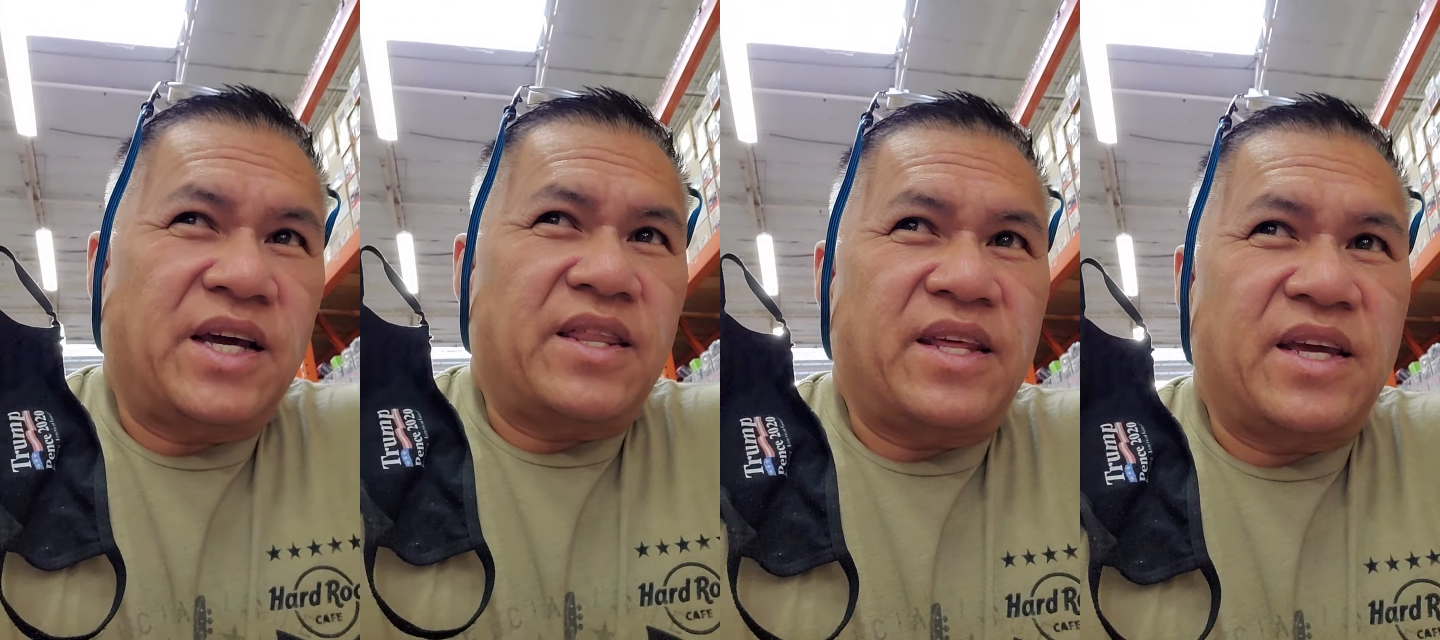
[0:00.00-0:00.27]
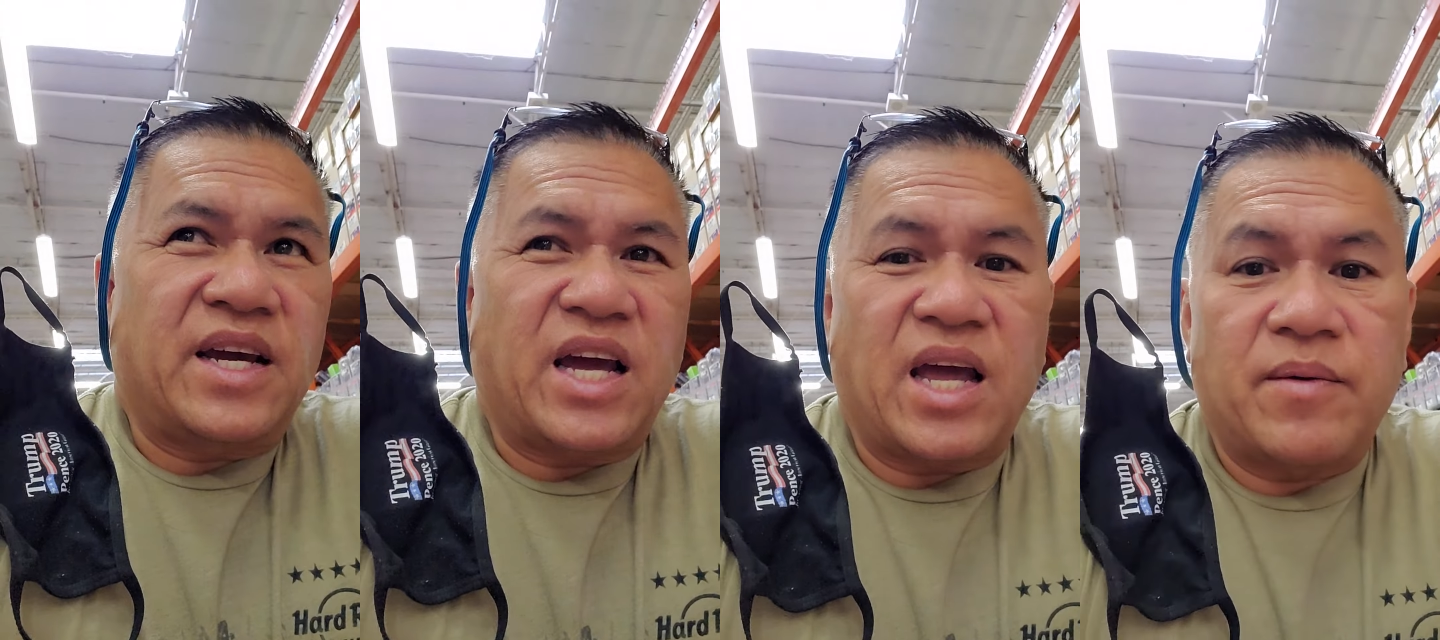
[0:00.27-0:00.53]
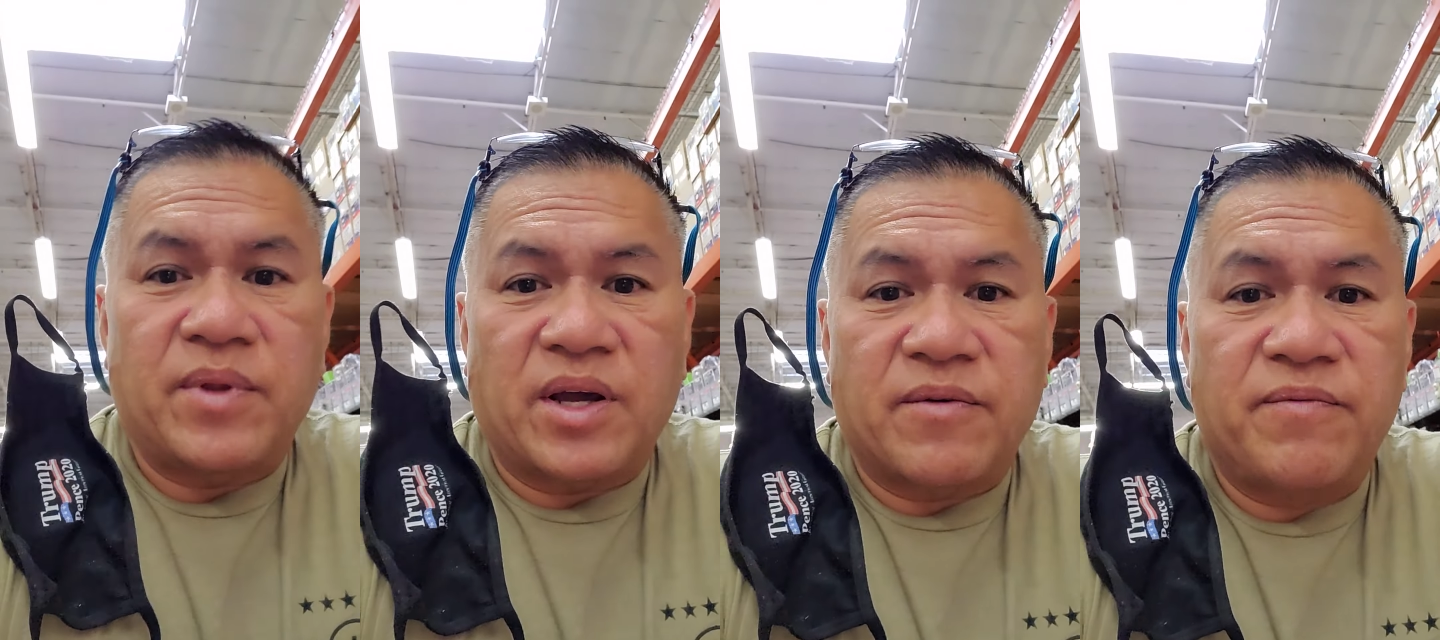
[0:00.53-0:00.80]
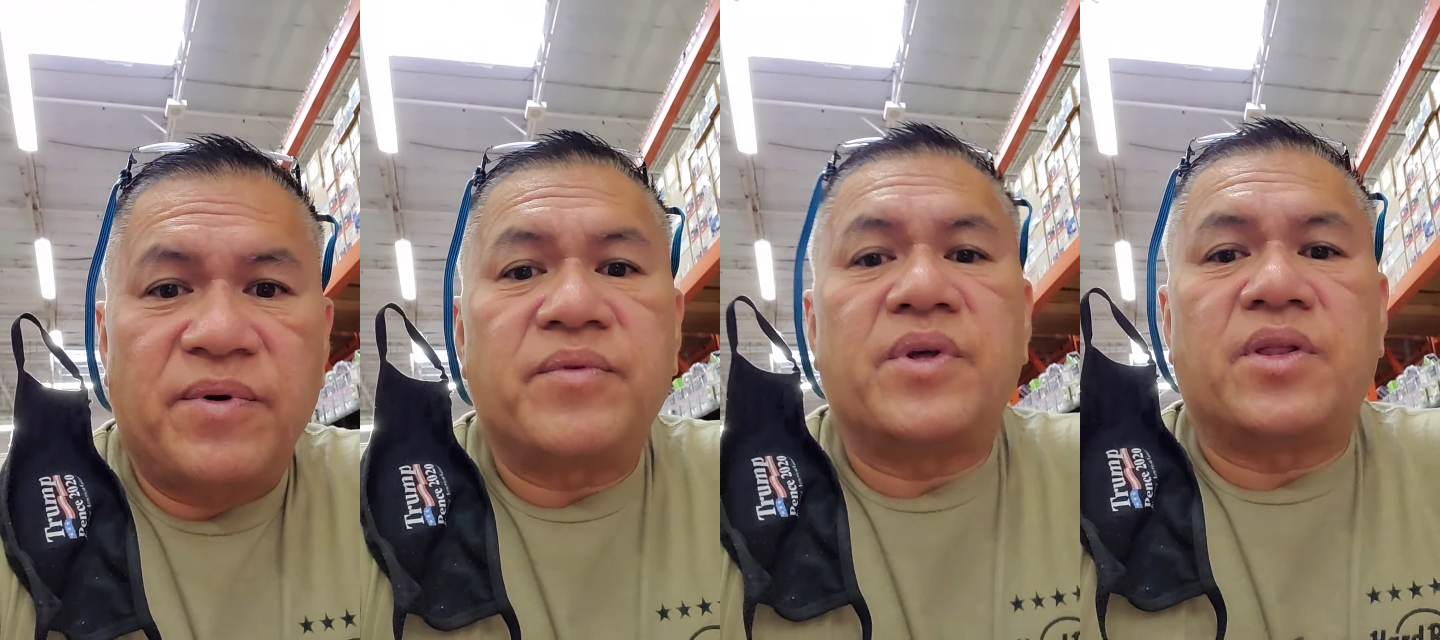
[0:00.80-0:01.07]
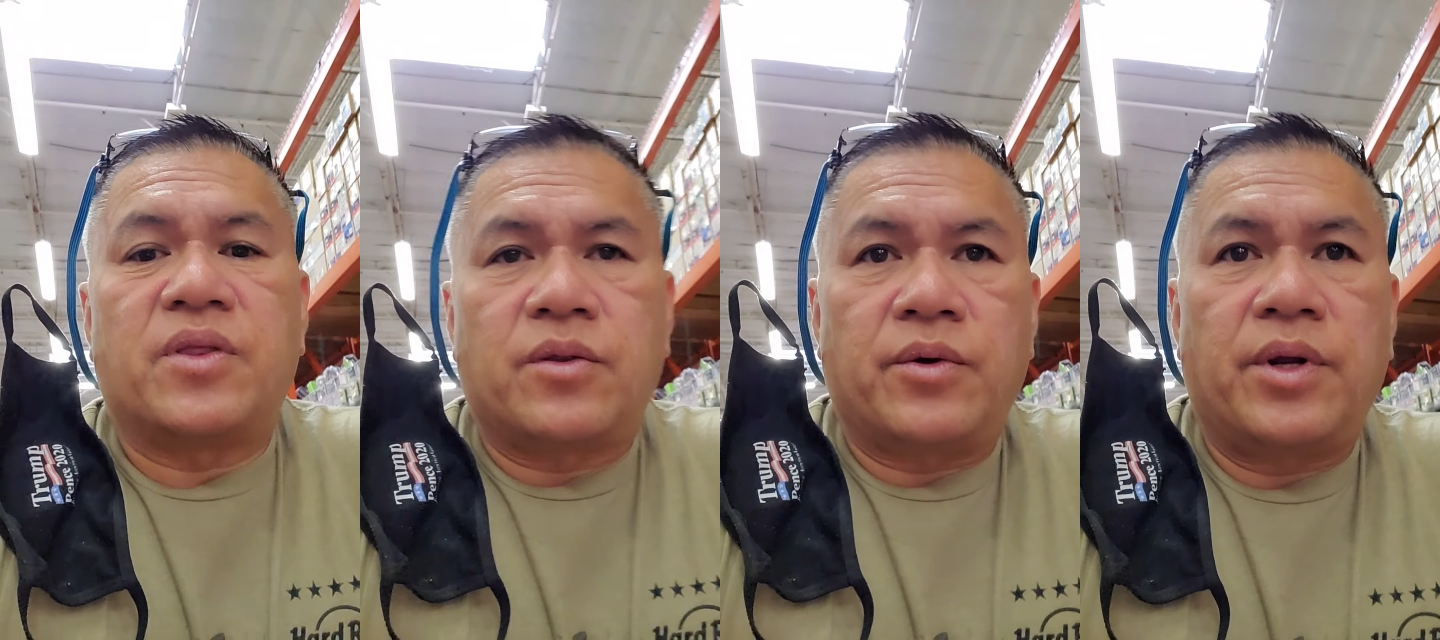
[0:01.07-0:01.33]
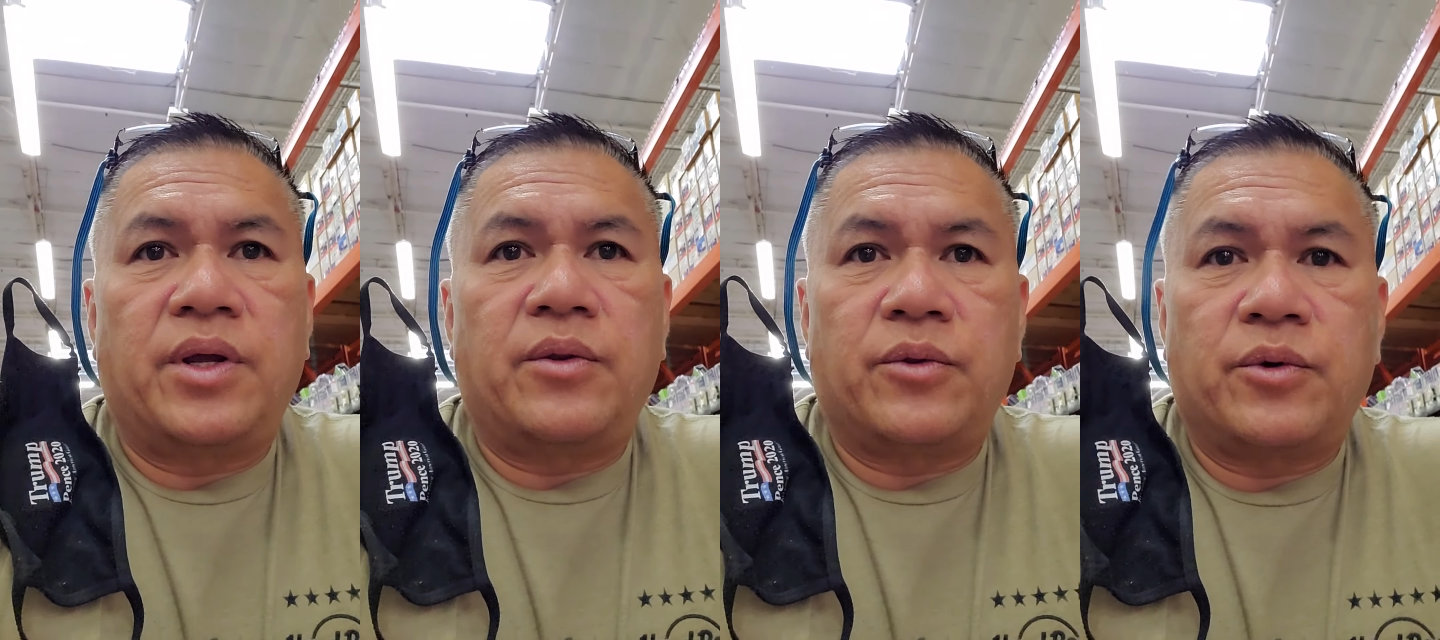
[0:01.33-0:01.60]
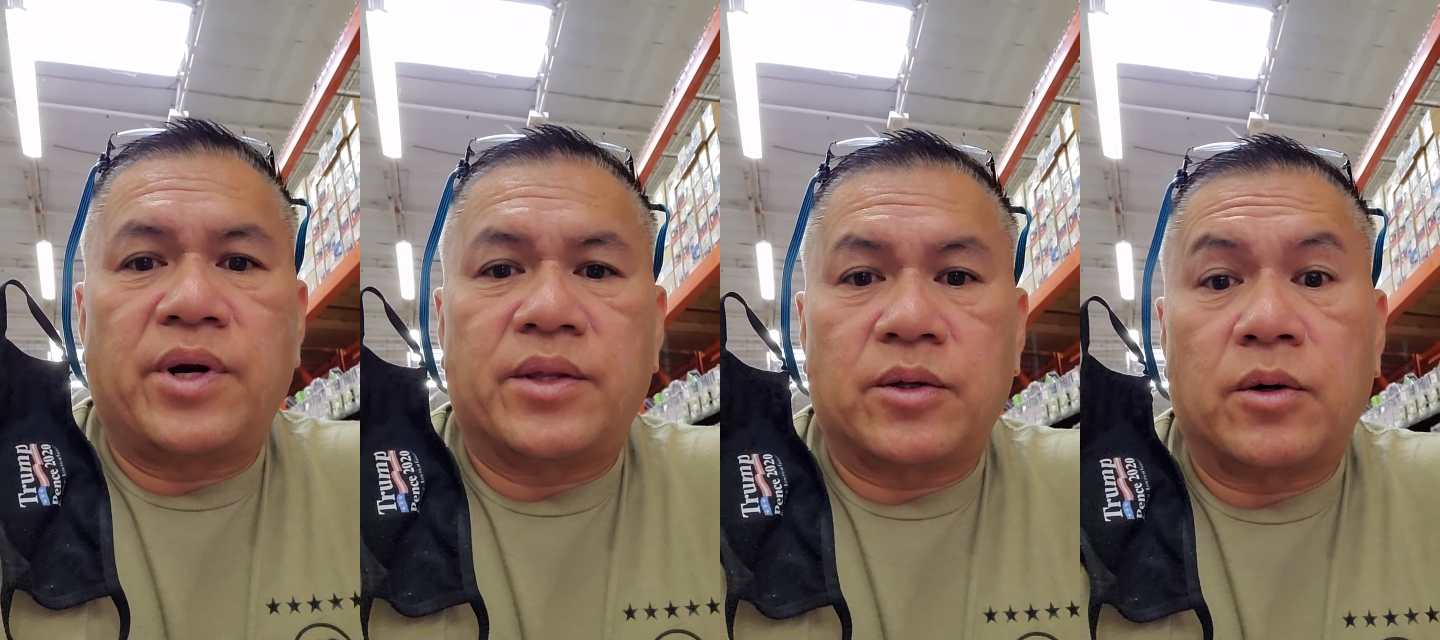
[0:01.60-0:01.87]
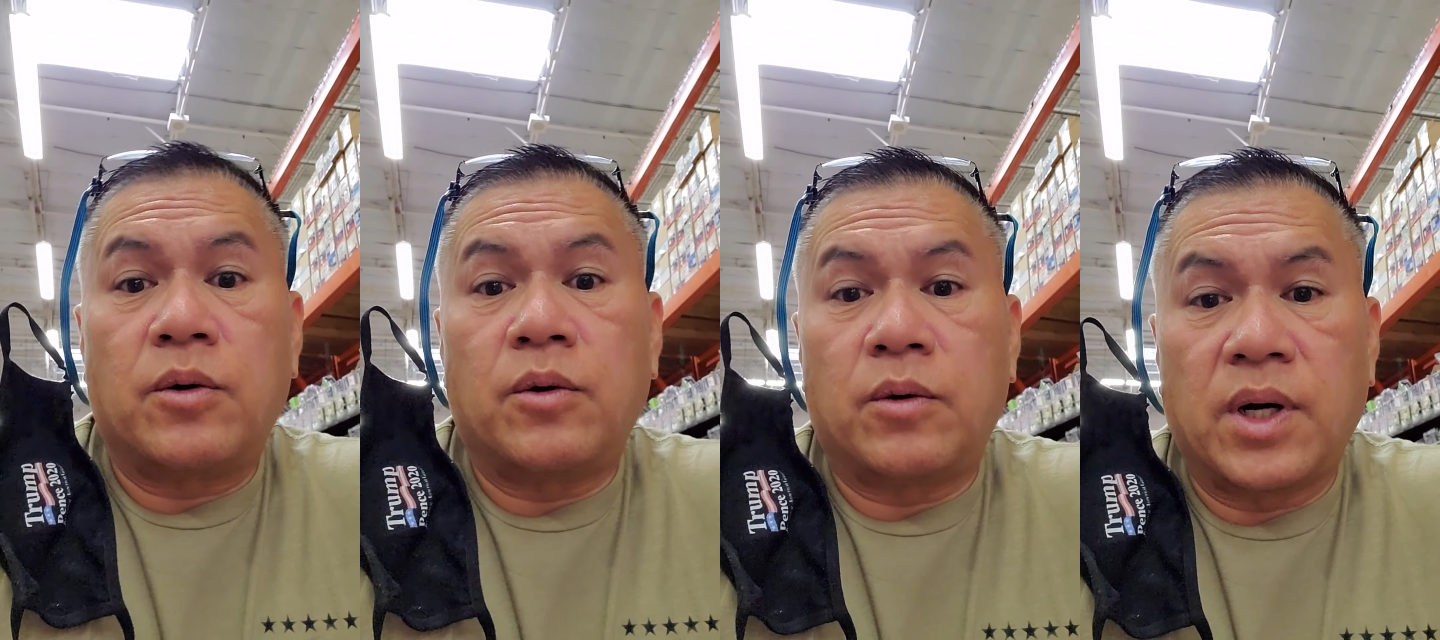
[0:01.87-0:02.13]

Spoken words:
I think I have like 53 throughout the whole